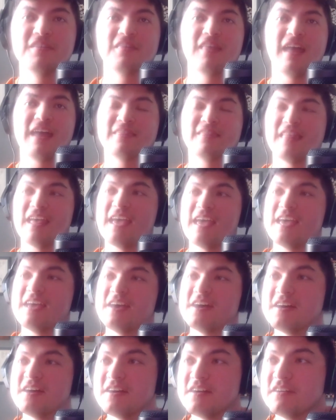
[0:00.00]
that
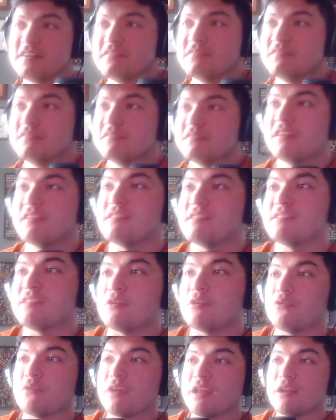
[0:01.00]
they
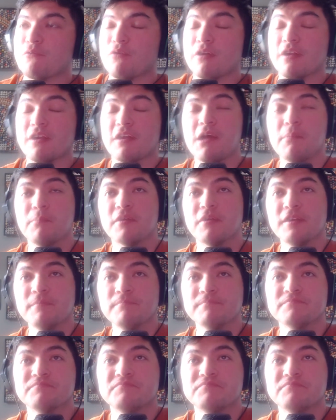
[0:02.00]
consider getting rid of Kompany?